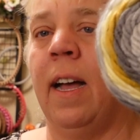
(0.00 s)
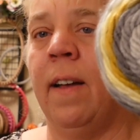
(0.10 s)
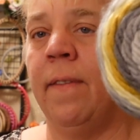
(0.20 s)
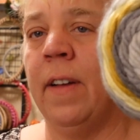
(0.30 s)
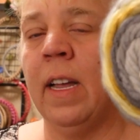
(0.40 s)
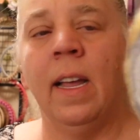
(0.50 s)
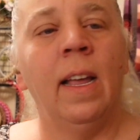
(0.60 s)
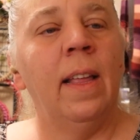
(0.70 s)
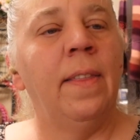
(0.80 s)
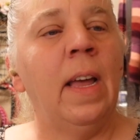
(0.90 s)
of
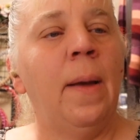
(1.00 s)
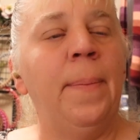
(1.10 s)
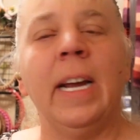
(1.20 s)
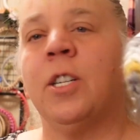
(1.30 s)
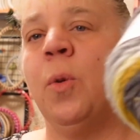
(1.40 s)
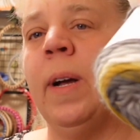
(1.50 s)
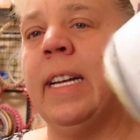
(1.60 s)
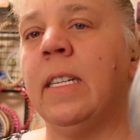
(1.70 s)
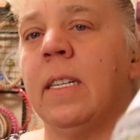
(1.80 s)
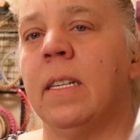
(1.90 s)
the big
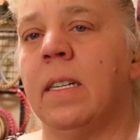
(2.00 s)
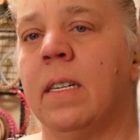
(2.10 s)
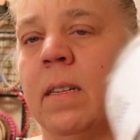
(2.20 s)
twist